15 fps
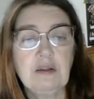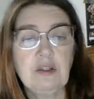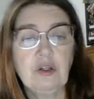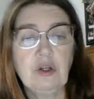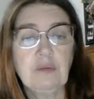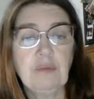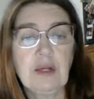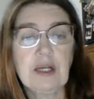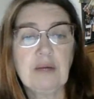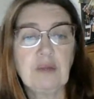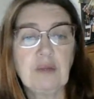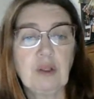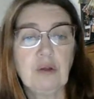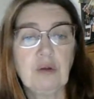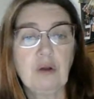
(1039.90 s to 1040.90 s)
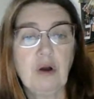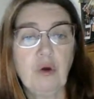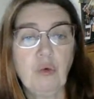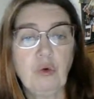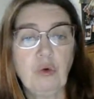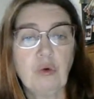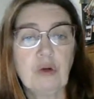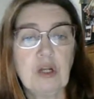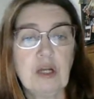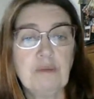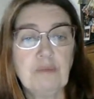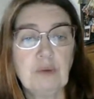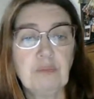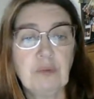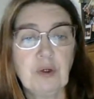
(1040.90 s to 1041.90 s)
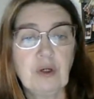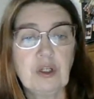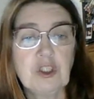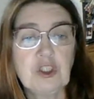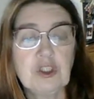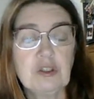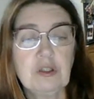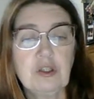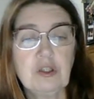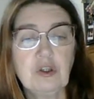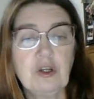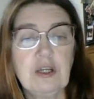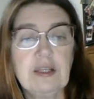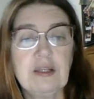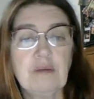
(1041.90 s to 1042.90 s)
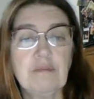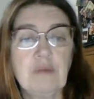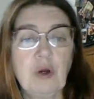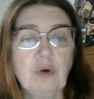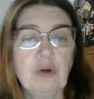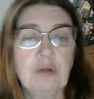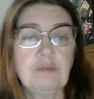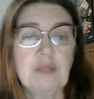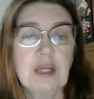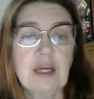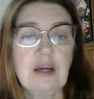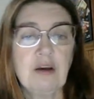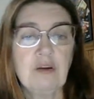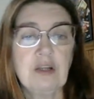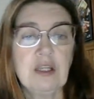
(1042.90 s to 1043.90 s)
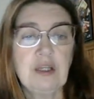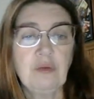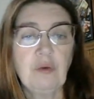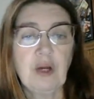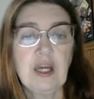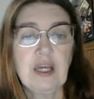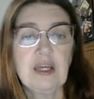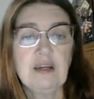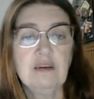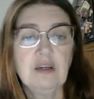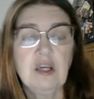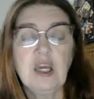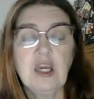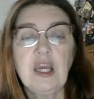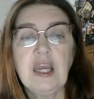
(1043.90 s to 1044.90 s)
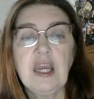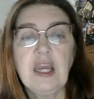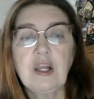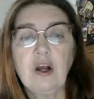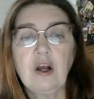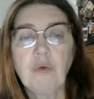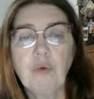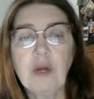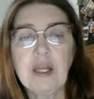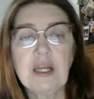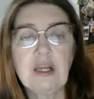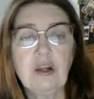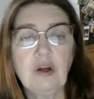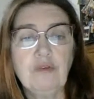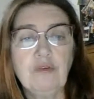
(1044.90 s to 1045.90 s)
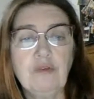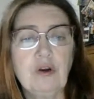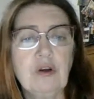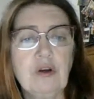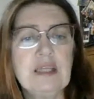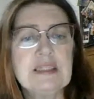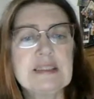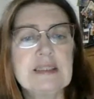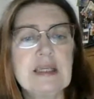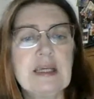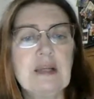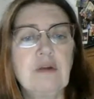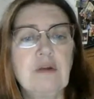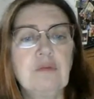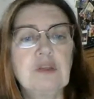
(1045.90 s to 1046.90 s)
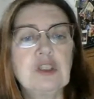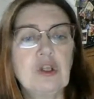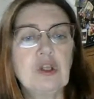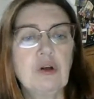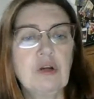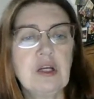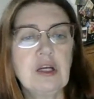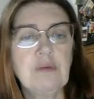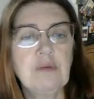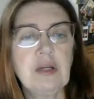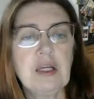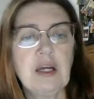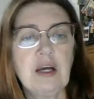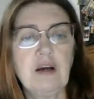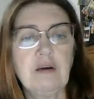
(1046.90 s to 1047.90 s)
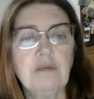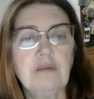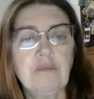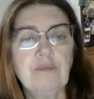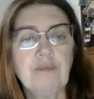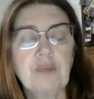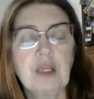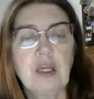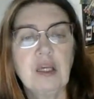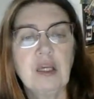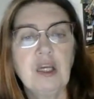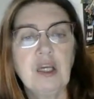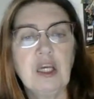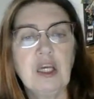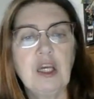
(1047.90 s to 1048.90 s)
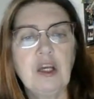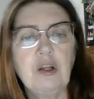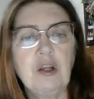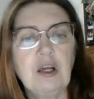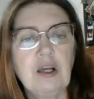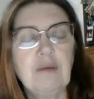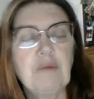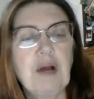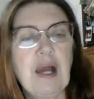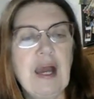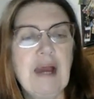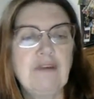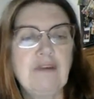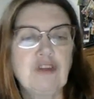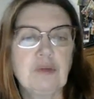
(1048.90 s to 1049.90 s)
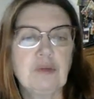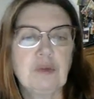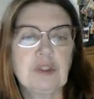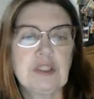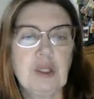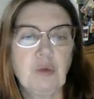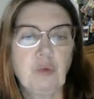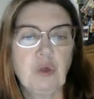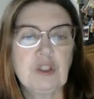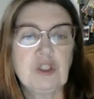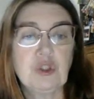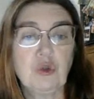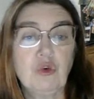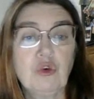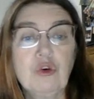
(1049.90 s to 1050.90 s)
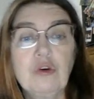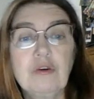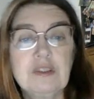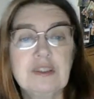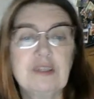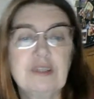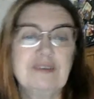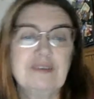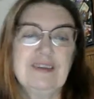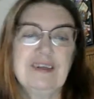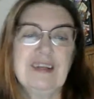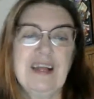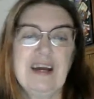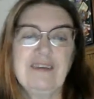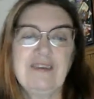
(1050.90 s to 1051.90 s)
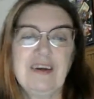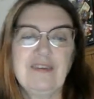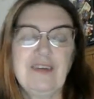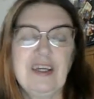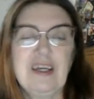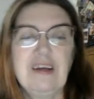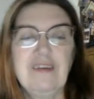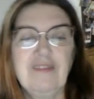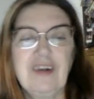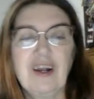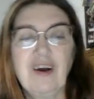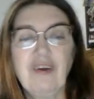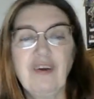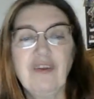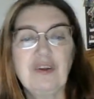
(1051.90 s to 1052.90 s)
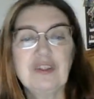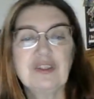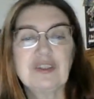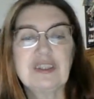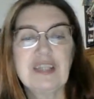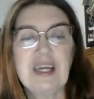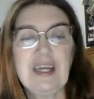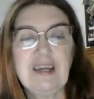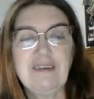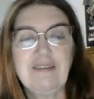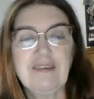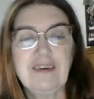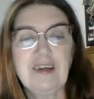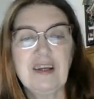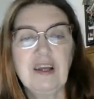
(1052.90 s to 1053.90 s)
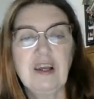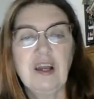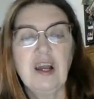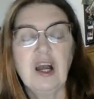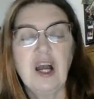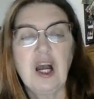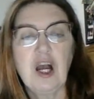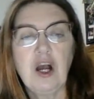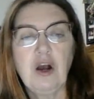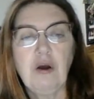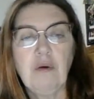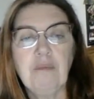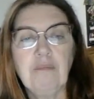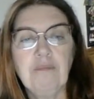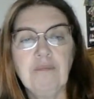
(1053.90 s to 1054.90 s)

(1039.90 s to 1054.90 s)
pick up the whole little clump of bush. You're going to end up mowing them down anyway. And white clover, it'll start coming up, and I have trouble saying wood sorrel, so you can laugh at me. But all those are safe, and